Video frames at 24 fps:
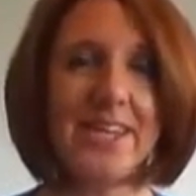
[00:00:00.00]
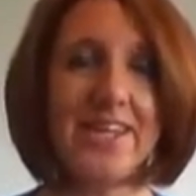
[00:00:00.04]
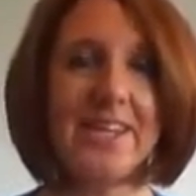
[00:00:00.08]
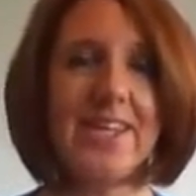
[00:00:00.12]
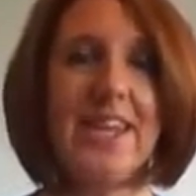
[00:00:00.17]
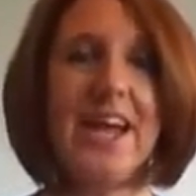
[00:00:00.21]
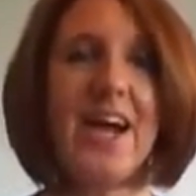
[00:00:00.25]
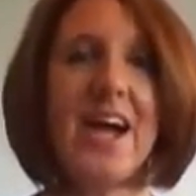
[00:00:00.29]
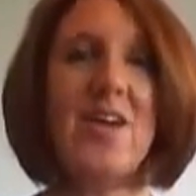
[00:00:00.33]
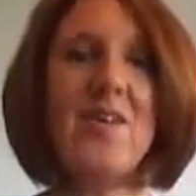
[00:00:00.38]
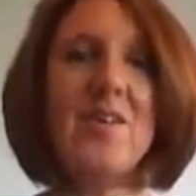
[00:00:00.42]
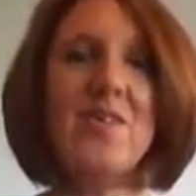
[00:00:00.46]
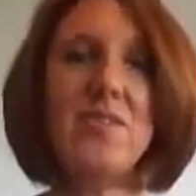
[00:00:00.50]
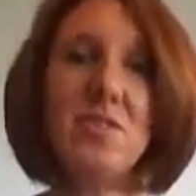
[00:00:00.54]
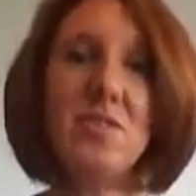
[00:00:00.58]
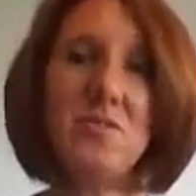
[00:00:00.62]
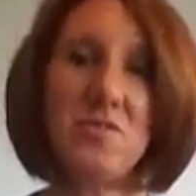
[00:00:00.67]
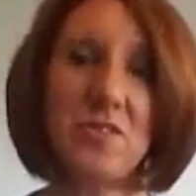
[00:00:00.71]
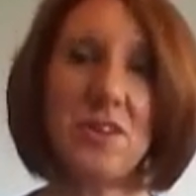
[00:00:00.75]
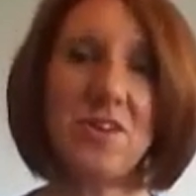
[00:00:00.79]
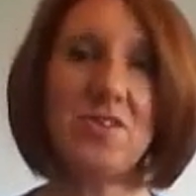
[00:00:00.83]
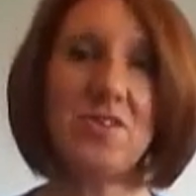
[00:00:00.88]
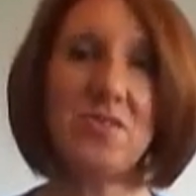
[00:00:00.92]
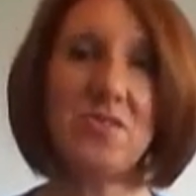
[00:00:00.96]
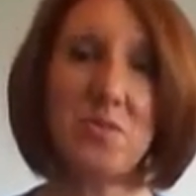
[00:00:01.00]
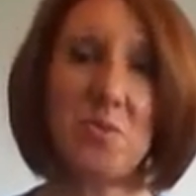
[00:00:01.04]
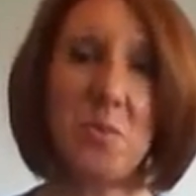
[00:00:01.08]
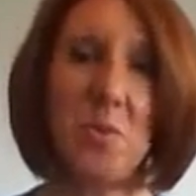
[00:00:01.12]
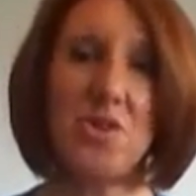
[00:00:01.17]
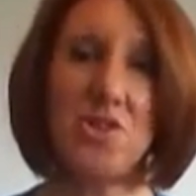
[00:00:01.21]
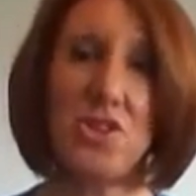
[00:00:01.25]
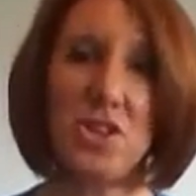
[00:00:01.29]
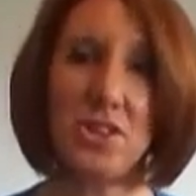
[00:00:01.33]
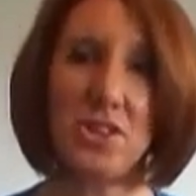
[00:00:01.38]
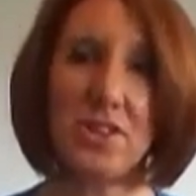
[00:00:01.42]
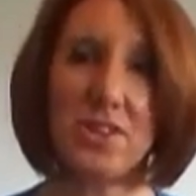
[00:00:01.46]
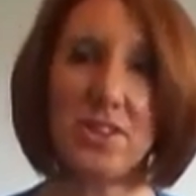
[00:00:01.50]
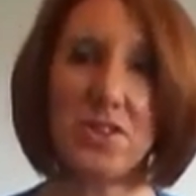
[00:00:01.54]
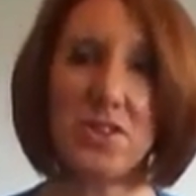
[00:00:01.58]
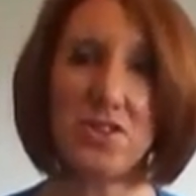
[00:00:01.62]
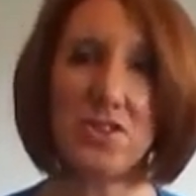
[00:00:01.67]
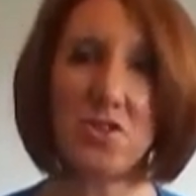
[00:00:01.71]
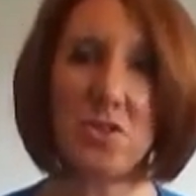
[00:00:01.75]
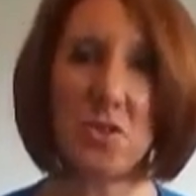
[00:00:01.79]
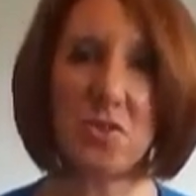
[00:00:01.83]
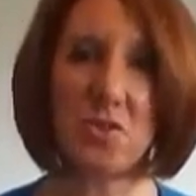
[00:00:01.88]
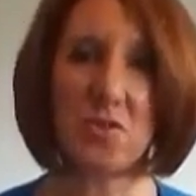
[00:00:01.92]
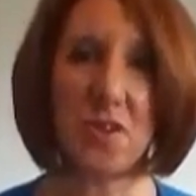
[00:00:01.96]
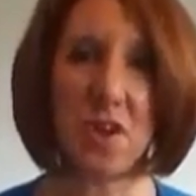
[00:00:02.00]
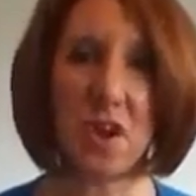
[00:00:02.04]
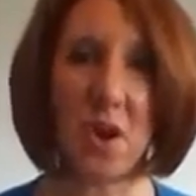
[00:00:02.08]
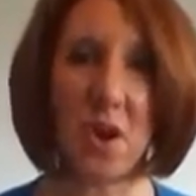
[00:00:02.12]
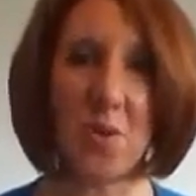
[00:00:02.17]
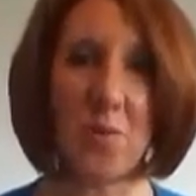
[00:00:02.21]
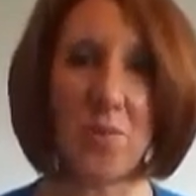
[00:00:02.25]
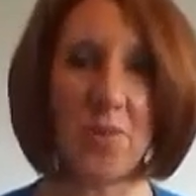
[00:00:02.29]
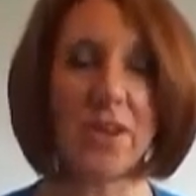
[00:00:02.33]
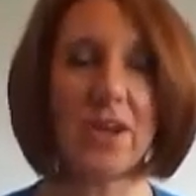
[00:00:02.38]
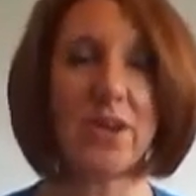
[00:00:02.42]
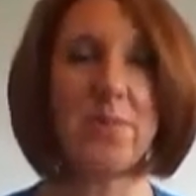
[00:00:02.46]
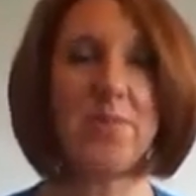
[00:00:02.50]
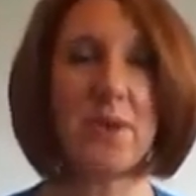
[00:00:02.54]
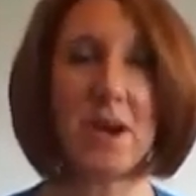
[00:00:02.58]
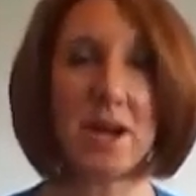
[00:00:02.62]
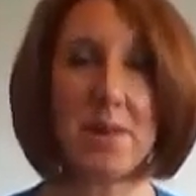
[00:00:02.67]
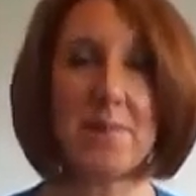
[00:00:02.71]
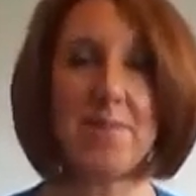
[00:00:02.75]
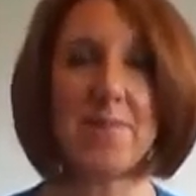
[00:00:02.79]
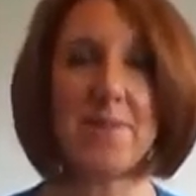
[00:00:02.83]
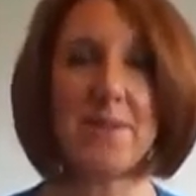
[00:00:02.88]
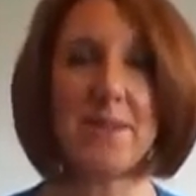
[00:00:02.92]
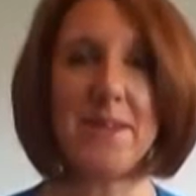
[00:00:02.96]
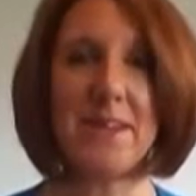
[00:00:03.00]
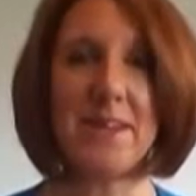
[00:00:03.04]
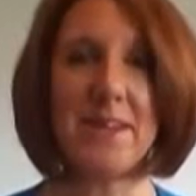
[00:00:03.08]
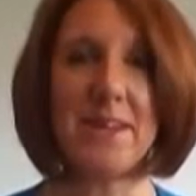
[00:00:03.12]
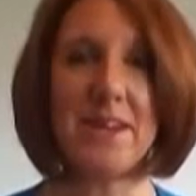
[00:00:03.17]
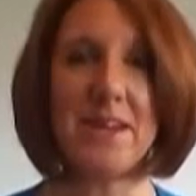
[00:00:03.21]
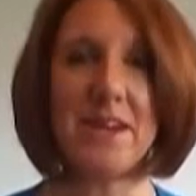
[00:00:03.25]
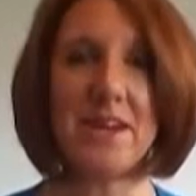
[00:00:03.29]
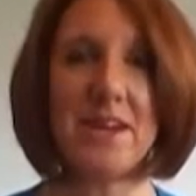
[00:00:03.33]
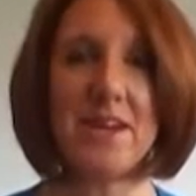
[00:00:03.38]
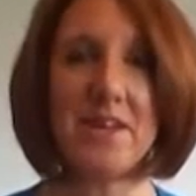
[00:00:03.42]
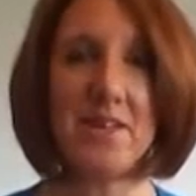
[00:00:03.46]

Now, if you feel from watching this short film that I might be